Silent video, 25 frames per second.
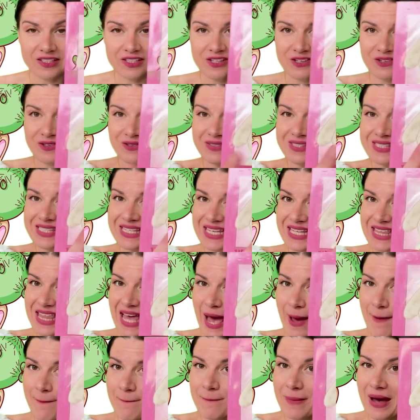Do you see
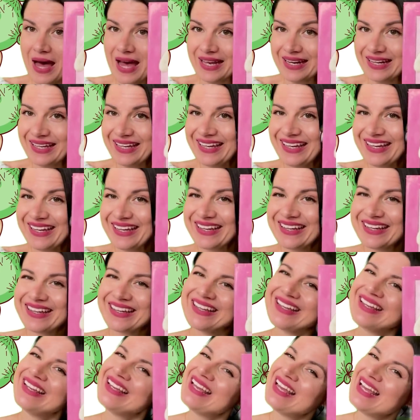that bunny?
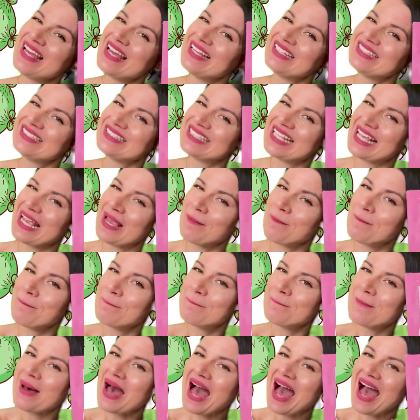Say
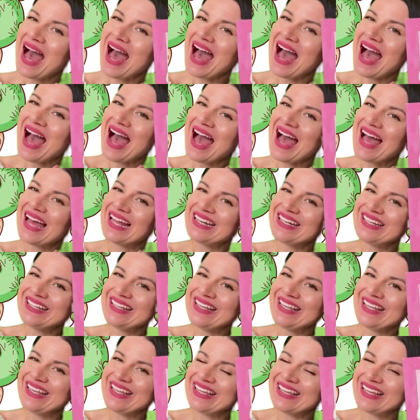
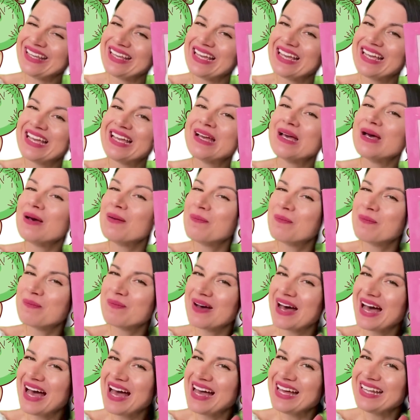bunny,
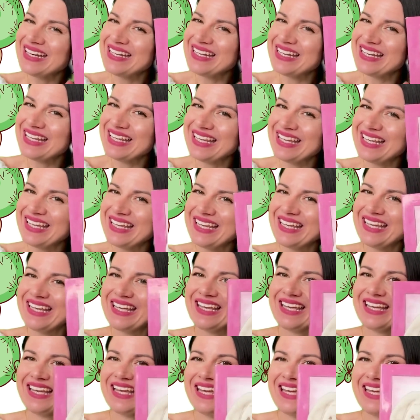
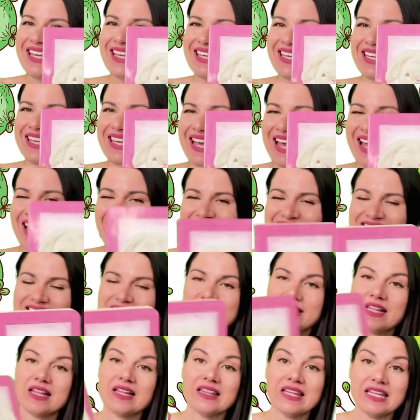bunny.
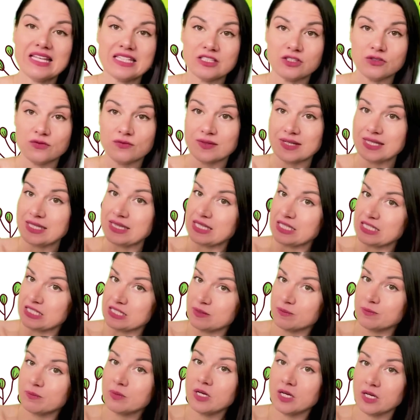Yes, let's read
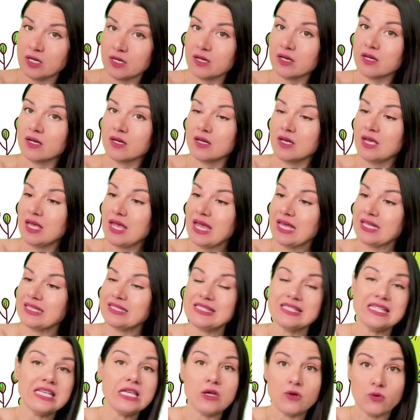this book and
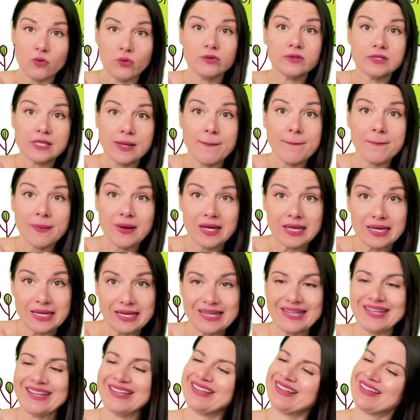see who's a
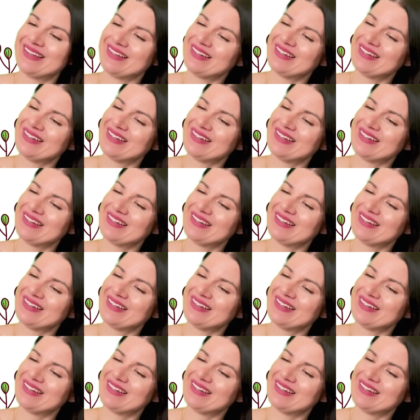bunny.